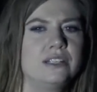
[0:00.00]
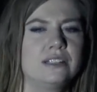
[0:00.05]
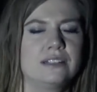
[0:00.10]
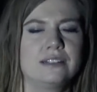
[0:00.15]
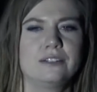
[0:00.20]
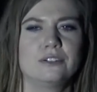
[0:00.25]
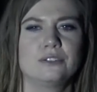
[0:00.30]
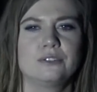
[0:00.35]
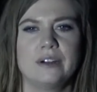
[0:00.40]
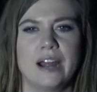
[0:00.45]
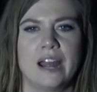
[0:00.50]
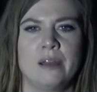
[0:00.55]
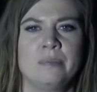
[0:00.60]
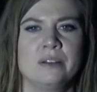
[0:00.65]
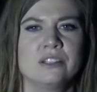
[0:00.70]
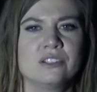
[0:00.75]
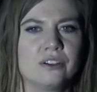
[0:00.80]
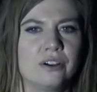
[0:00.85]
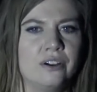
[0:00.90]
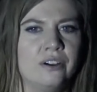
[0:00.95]
this little
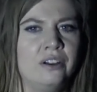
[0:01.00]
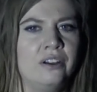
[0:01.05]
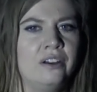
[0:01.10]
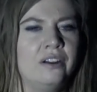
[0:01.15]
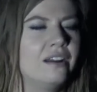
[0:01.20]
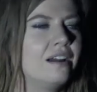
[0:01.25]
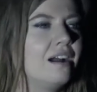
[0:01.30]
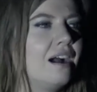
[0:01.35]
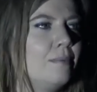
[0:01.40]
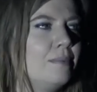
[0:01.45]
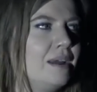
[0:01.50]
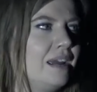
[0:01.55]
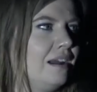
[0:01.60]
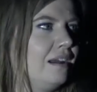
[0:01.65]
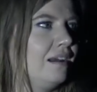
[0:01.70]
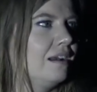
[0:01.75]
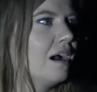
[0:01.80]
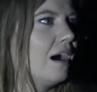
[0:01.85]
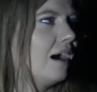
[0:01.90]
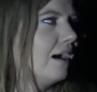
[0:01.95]
episode. I
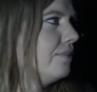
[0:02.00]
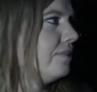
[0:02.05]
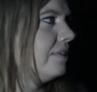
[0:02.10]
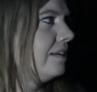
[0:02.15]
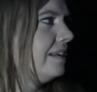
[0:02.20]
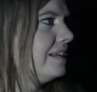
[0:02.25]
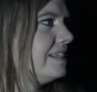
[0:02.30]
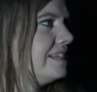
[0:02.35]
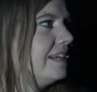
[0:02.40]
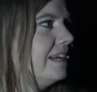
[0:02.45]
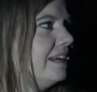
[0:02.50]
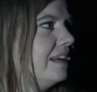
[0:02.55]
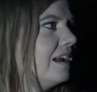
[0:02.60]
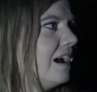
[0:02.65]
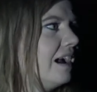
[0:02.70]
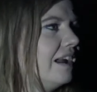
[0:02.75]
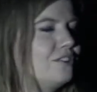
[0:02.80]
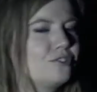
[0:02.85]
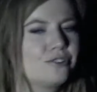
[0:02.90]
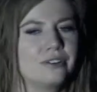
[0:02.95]
mean, I really did.
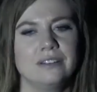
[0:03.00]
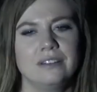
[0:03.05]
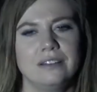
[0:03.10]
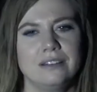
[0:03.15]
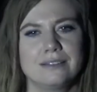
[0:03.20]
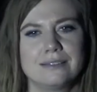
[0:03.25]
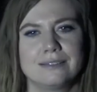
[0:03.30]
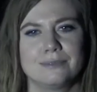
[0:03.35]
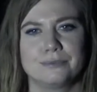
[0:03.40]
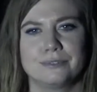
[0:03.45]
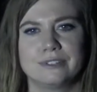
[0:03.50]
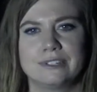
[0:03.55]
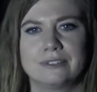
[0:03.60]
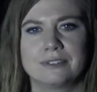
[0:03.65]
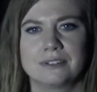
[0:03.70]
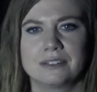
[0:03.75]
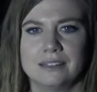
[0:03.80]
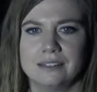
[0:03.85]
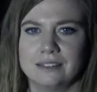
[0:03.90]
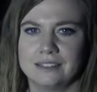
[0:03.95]
I enjoy these
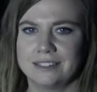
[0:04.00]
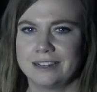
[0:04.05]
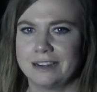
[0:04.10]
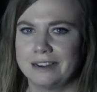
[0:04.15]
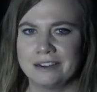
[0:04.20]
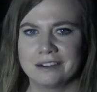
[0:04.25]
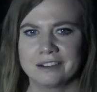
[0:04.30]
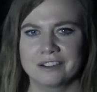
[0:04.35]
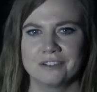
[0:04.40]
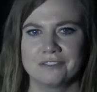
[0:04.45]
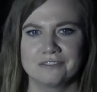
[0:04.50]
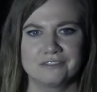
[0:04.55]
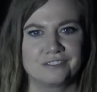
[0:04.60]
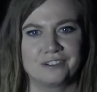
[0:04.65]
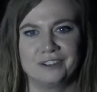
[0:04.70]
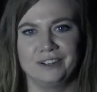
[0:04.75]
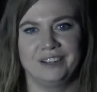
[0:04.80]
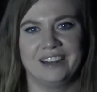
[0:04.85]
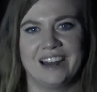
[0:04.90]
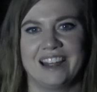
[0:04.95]
walks in the dark
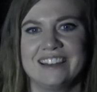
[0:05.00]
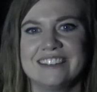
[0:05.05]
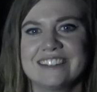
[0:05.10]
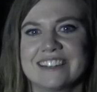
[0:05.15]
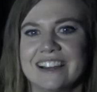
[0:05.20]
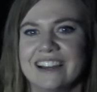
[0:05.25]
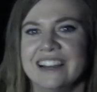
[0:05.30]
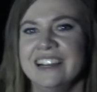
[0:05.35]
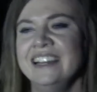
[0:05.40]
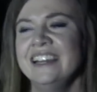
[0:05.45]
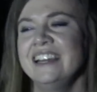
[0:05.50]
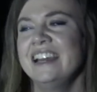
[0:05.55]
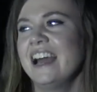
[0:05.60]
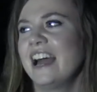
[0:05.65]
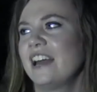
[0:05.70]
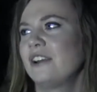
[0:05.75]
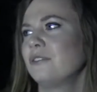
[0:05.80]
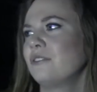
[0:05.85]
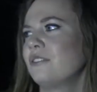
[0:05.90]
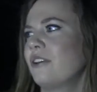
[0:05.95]
through nature,
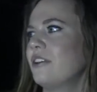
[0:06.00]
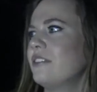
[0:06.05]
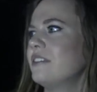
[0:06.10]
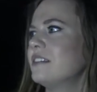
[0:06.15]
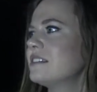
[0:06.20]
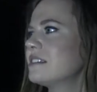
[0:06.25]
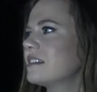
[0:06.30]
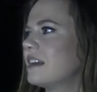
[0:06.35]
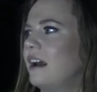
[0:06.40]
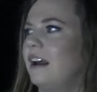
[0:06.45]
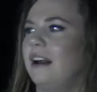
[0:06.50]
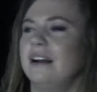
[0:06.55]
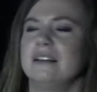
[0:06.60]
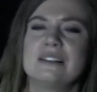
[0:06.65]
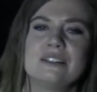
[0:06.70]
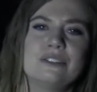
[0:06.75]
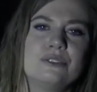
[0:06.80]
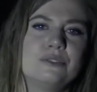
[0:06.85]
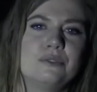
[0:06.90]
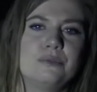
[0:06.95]
and although this
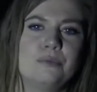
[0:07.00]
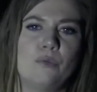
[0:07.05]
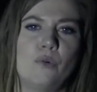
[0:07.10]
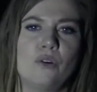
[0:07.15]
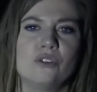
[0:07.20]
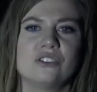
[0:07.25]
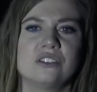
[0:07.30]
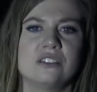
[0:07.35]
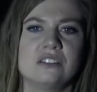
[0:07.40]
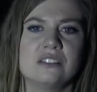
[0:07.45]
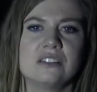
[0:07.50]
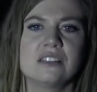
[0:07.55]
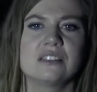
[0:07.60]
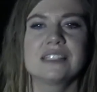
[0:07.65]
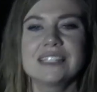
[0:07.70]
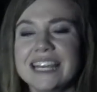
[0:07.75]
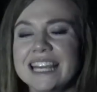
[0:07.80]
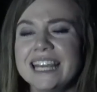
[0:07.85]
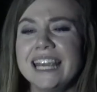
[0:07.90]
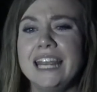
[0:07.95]
castle wasn't
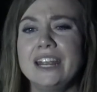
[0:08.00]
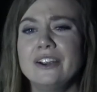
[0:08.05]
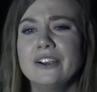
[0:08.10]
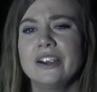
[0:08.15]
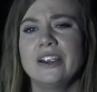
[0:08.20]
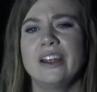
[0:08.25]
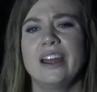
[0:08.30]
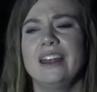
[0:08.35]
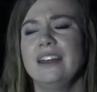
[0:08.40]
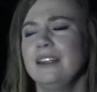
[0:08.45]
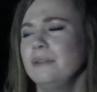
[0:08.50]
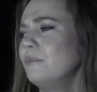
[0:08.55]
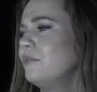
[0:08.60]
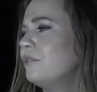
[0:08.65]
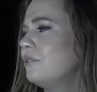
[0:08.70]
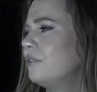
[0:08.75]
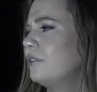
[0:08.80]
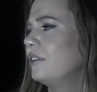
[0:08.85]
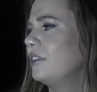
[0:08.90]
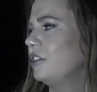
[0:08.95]
here
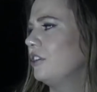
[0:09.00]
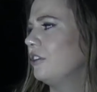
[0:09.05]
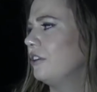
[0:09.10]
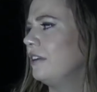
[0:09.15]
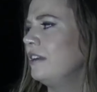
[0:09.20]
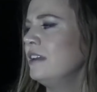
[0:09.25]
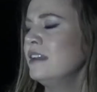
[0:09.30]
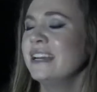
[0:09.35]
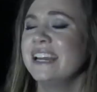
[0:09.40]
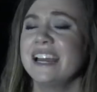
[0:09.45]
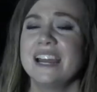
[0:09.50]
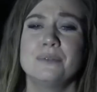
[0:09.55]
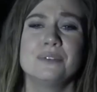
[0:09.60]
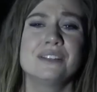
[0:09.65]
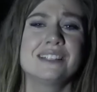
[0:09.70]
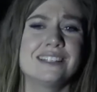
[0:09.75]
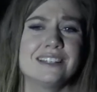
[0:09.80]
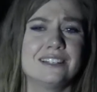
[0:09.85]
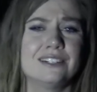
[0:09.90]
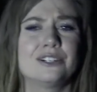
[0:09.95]
anymore, you know, it was
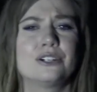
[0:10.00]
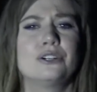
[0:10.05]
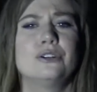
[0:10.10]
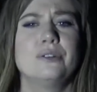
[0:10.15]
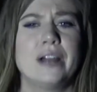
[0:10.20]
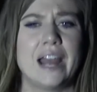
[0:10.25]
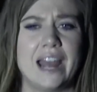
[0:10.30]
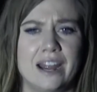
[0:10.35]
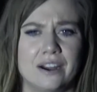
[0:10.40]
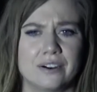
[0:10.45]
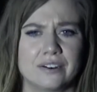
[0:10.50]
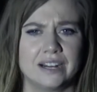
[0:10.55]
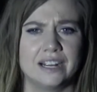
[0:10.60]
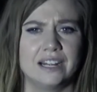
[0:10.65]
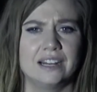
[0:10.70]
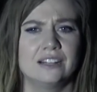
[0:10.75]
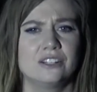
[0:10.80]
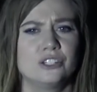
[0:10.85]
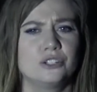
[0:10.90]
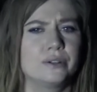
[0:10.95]
still a cool
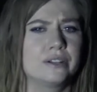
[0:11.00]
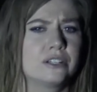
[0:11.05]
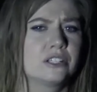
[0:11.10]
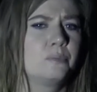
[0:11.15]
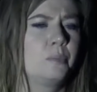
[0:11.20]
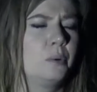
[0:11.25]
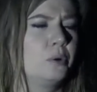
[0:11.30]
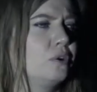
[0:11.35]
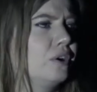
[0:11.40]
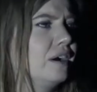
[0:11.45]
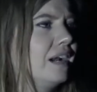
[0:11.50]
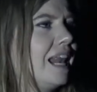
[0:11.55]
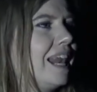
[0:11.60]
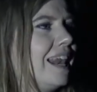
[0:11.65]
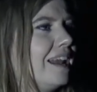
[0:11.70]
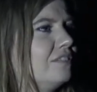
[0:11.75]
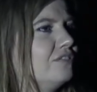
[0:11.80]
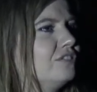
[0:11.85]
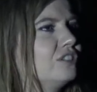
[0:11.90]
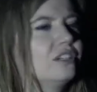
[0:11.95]
area to explore, and I
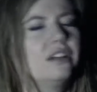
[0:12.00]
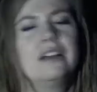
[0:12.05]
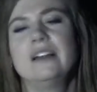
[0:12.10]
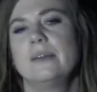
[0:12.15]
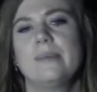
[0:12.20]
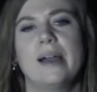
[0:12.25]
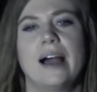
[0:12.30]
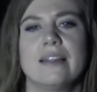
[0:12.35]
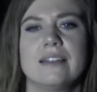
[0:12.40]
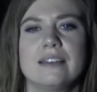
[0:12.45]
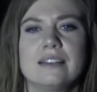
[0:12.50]
love to learn about